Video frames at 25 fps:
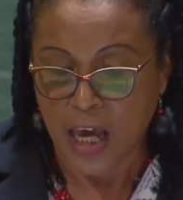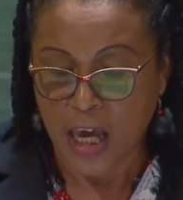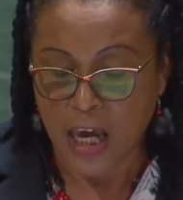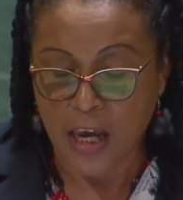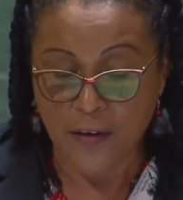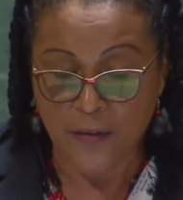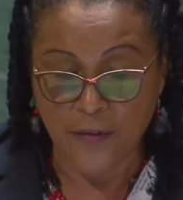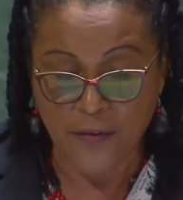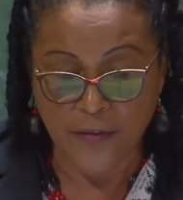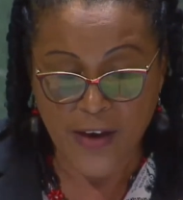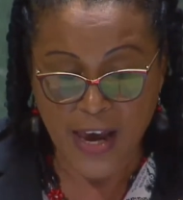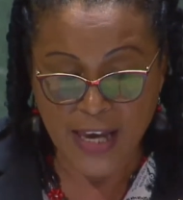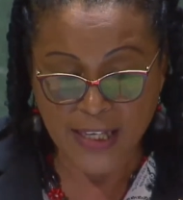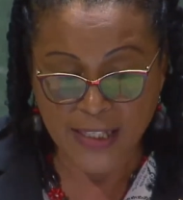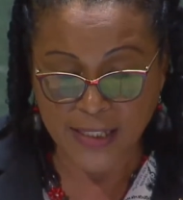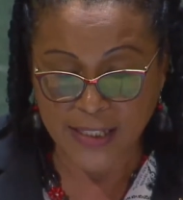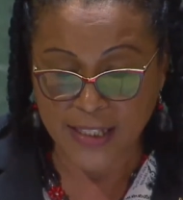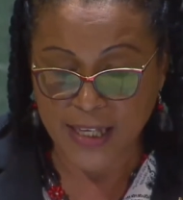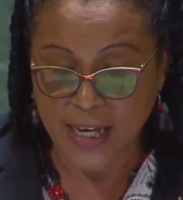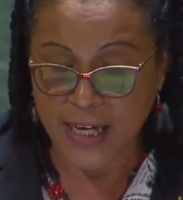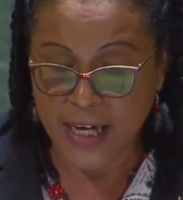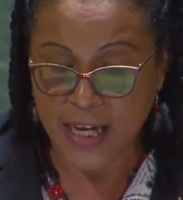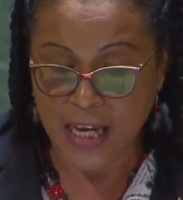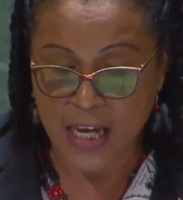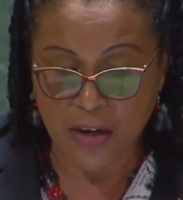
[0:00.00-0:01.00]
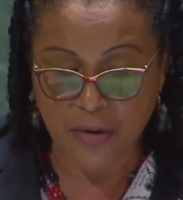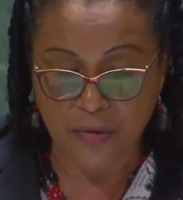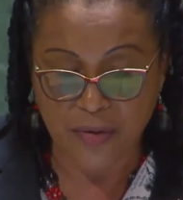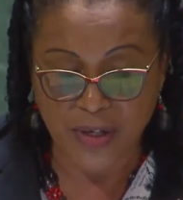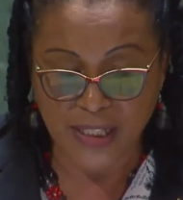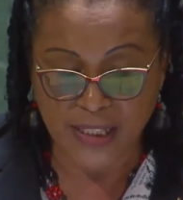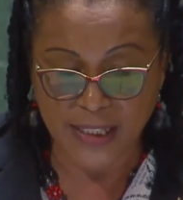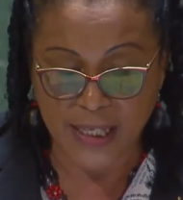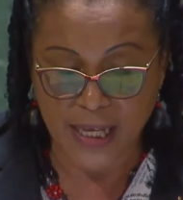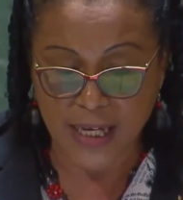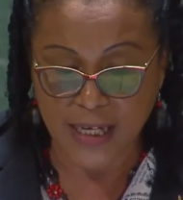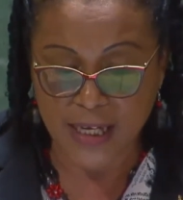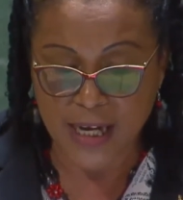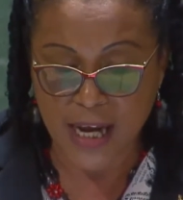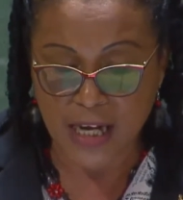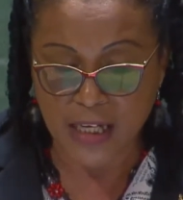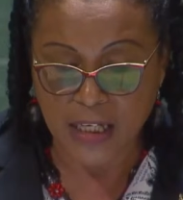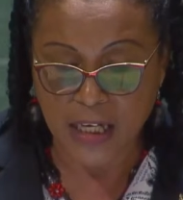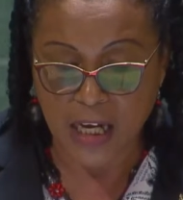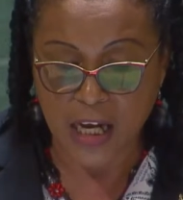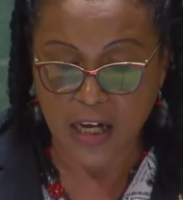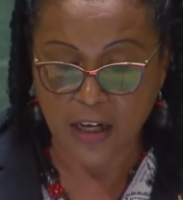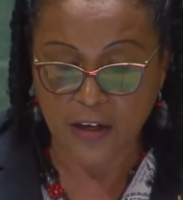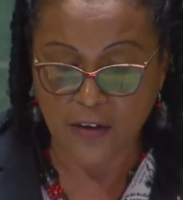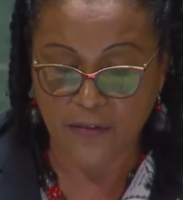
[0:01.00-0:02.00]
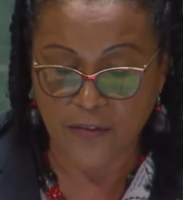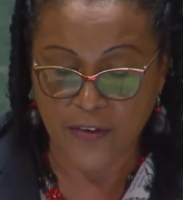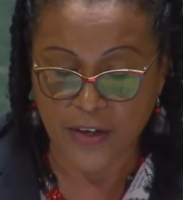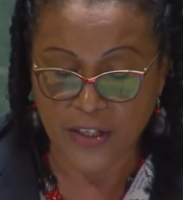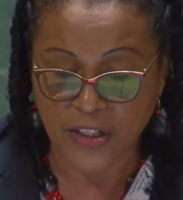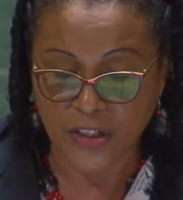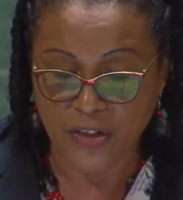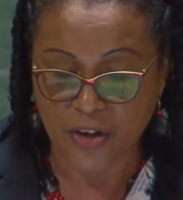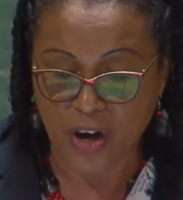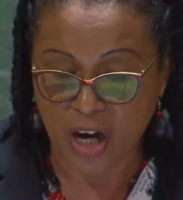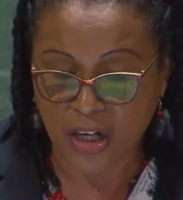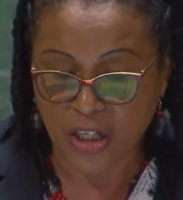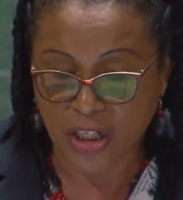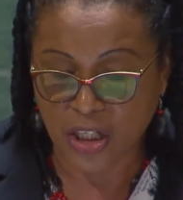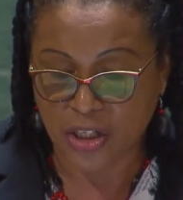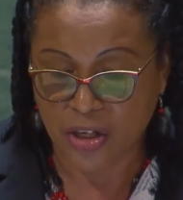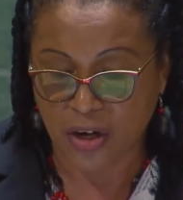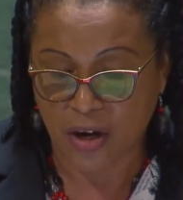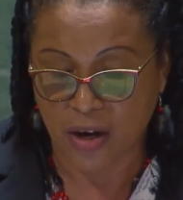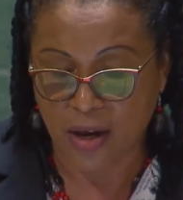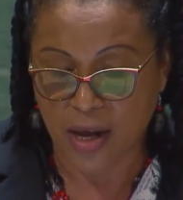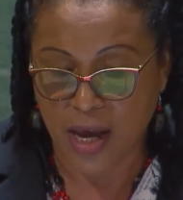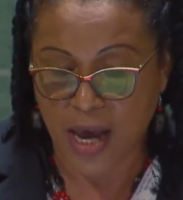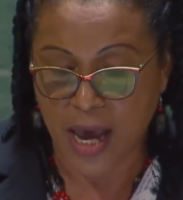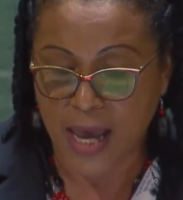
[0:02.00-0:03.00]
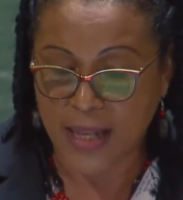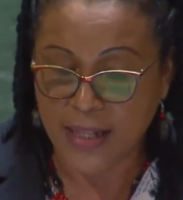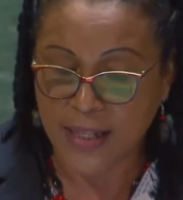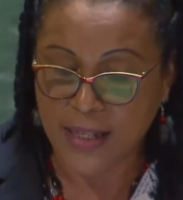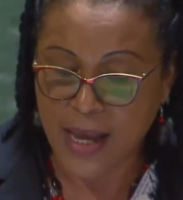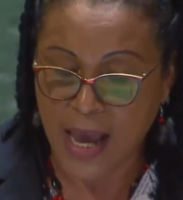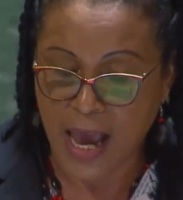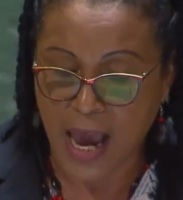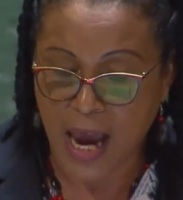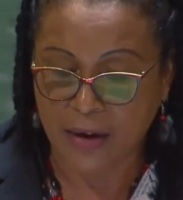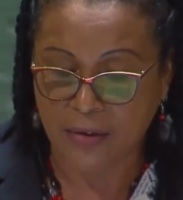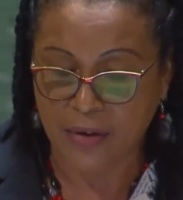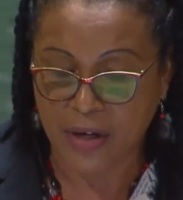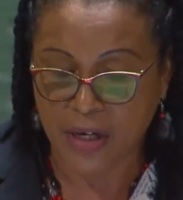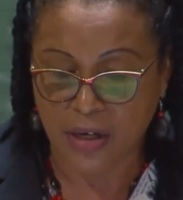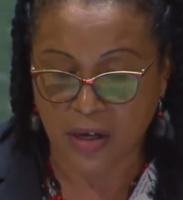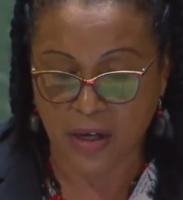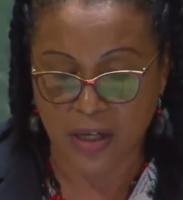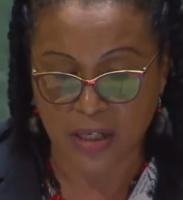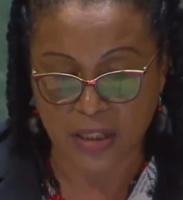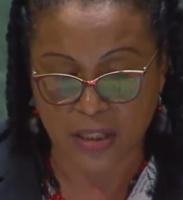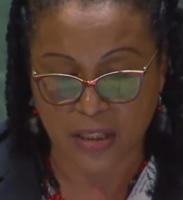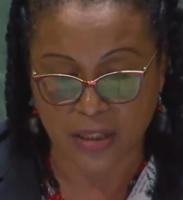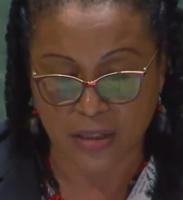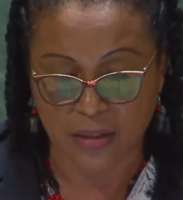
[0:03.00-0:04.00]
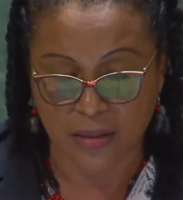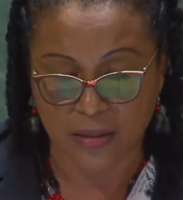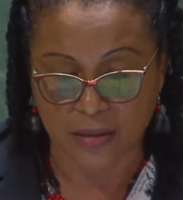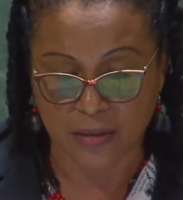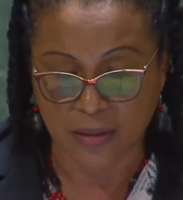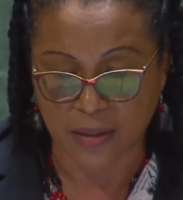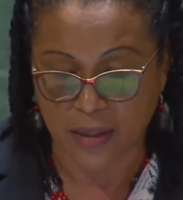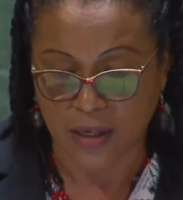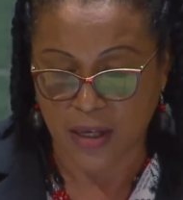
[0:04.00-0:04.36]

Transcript: invested in resilient infrastructure and agriculture,